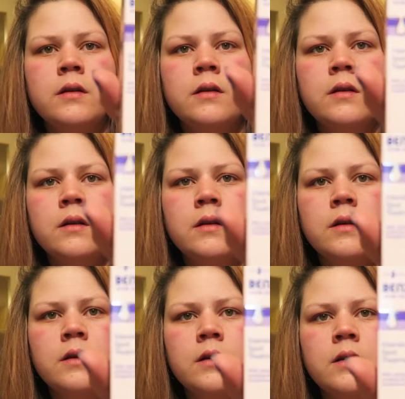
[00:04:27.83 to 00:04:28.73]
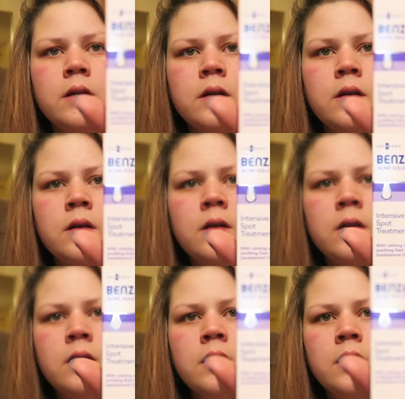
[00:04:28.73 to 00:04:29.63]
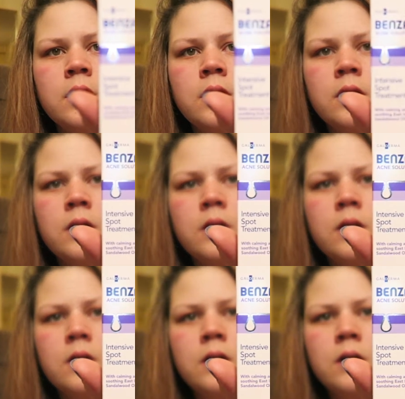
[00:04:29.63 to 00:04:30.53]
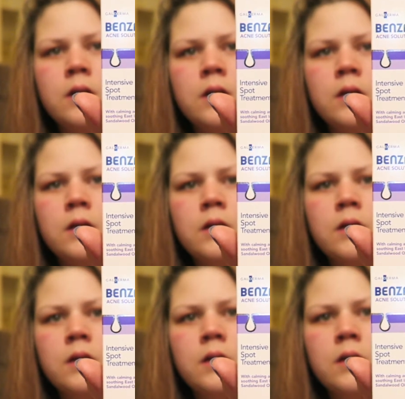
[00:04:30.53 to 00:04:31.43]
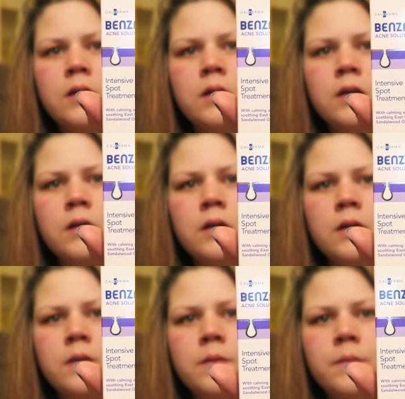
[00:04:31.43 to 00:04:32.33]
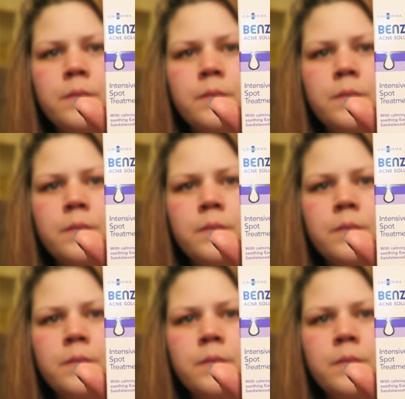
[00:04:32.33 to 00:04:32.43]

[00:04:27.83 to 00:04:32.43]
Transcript: (no one is talking)